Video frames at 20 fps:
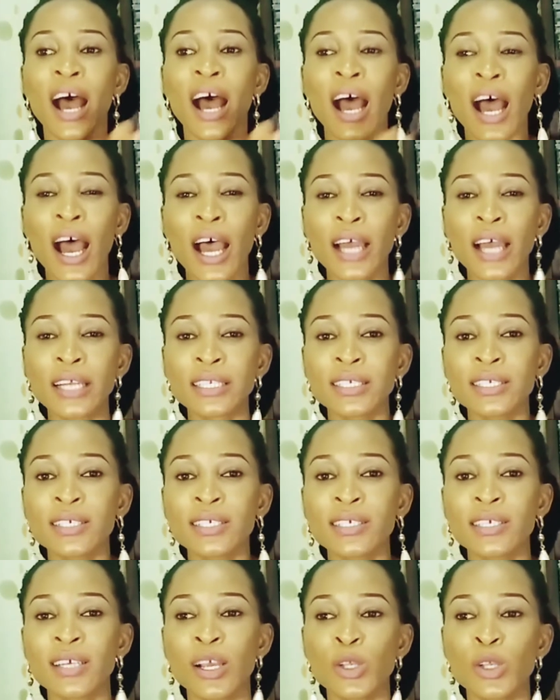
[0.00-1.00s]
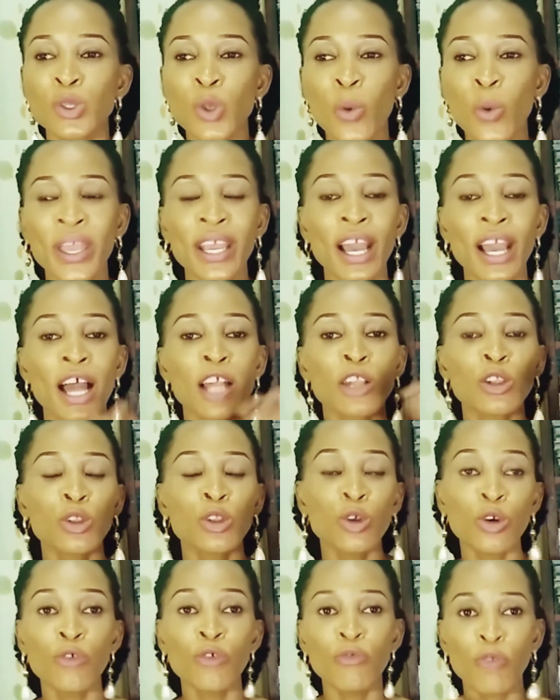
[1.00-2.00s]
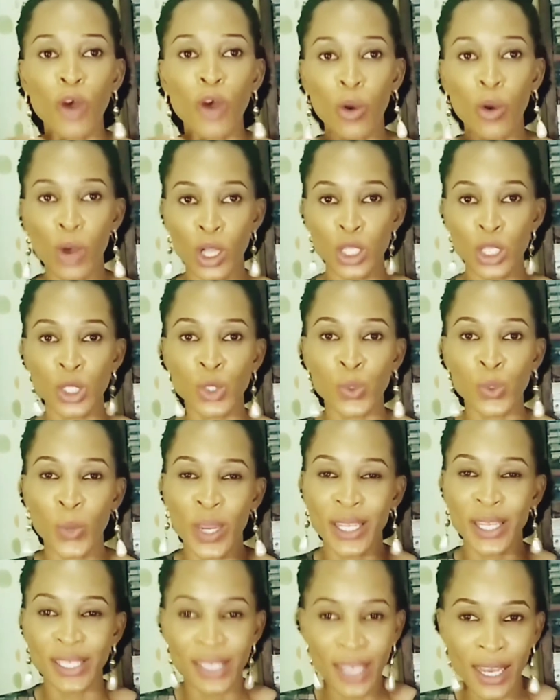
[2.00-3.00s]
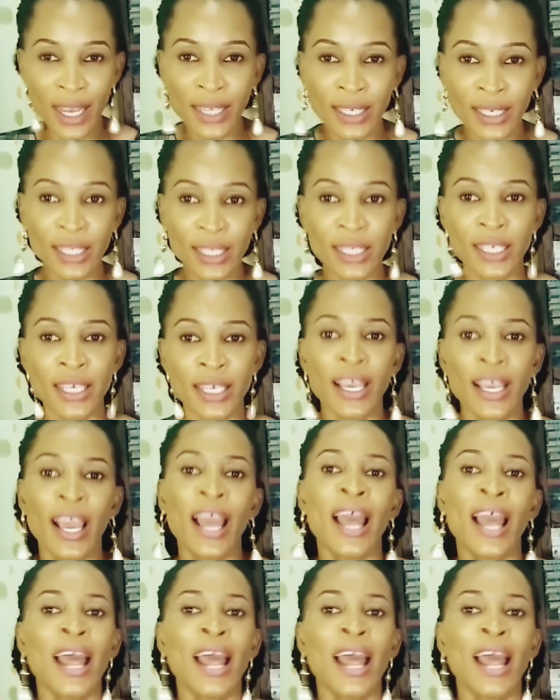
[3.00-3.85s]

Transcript: And so we can look forward to eternity.